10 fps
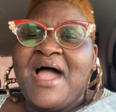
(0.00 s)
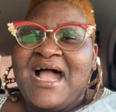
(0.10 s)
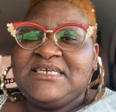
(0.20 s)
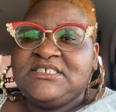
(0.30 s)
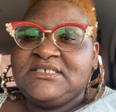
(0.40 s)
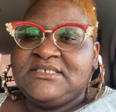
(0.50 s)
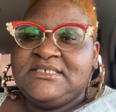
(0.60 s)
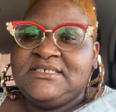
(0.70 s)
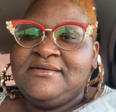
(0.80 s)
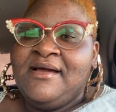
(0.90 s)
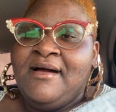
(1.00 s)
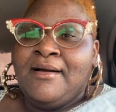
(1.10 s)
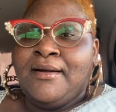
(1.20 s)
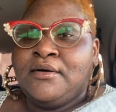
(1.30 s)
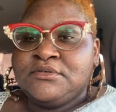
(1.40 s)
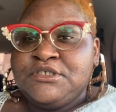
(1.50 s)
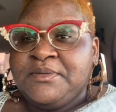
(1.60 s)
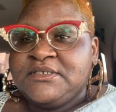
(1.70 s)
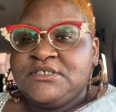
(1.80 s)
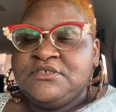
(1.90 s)
actually are only
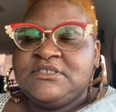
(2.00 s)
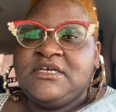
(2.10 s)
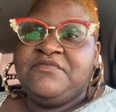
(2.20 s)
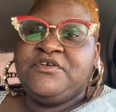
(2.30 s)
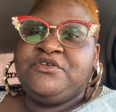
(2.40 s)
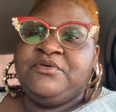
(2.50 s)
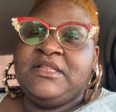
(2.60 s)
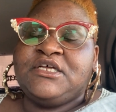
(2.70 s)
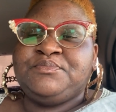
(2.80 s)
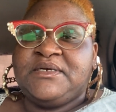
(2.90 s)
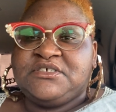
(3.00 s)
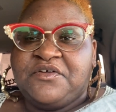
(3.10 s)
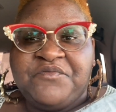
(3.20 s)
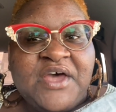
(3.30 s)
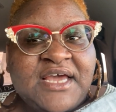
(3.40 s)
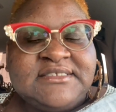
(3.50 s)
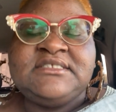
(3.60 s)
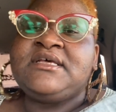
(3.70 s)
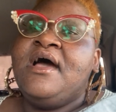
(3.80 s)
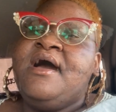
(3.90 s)
supposed to use it if you're doing like special effects.
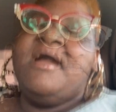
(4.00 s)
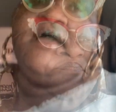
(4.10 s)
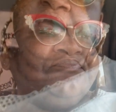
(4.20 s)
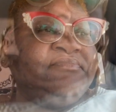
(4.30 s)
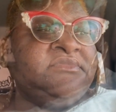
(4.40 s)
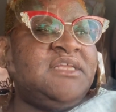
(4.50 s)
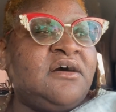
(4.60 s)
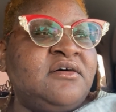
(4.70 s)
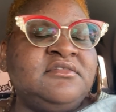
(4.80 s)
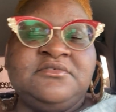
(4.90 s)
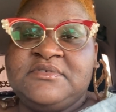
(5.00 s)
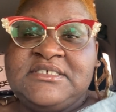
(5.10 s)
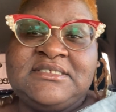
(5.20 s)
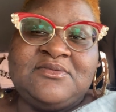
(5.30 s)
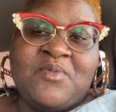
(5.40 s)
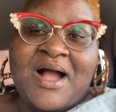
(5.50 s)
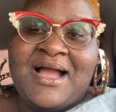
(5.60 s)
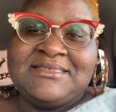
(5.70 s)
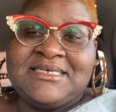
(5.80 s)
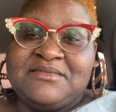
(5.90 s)
And the only reason why I
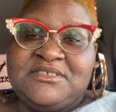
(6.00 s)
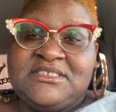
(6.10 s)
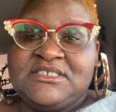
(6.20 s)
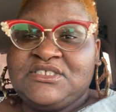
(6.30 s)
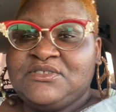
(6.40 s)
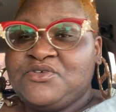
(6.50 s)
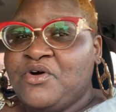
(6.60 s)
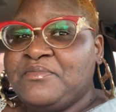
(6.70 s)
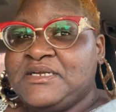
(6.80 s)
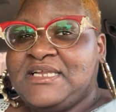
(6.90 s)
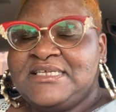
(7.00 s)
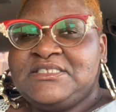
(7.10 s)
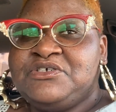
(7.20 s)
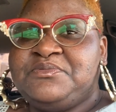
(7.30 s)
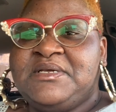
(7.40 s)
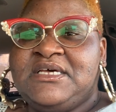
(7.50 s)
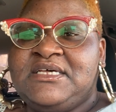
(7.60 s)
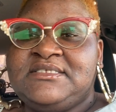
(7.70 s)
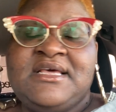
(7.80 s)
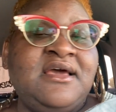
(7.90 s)
had to come to this store in Modesto is
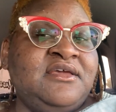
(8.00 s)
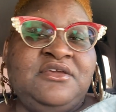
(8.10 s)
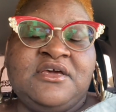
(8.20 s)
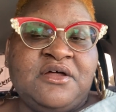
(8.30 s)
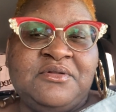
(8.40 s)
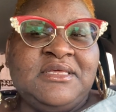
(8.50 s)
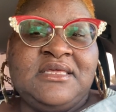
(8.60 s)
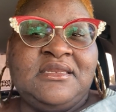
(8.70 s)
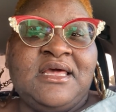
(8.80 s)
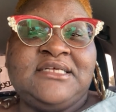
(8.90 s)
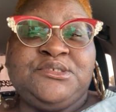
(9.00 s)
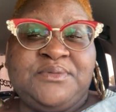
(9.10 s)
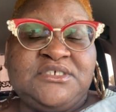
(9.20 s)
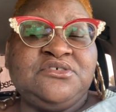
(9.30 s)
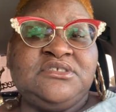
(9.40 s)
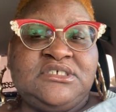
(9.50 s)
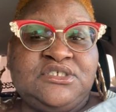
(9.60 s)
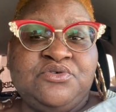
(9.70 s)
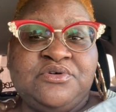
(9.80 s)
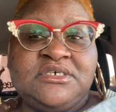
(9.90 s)
because you can only get it at specialty
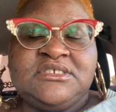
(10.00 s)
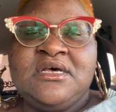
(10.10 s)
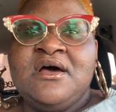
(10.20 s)
stores,